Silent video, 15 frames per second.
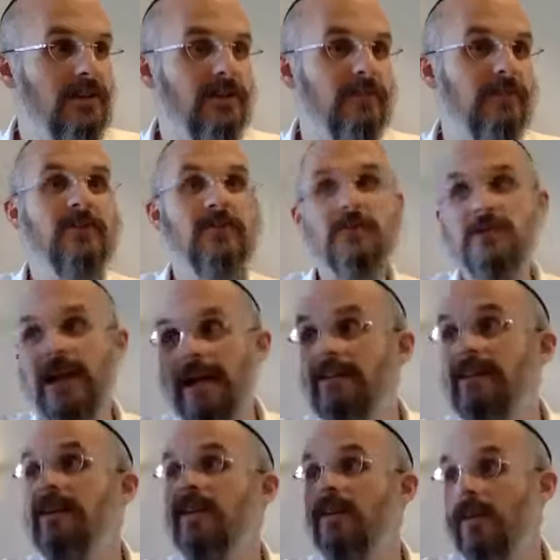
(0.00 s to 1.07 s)
Right? So there's the
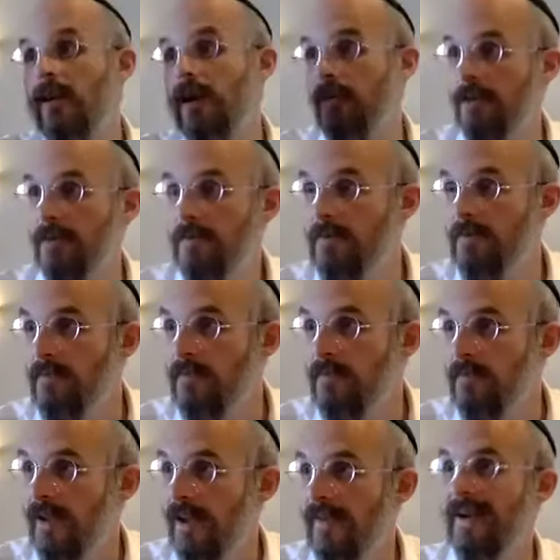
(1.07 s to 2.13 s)
idea of the Chachma,
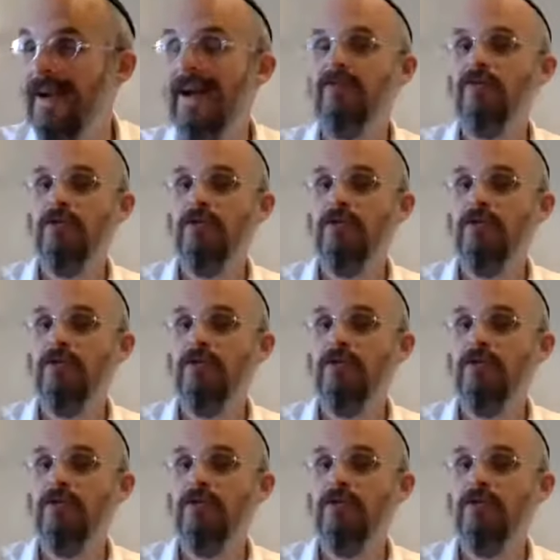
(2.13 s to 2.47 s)
and then I have to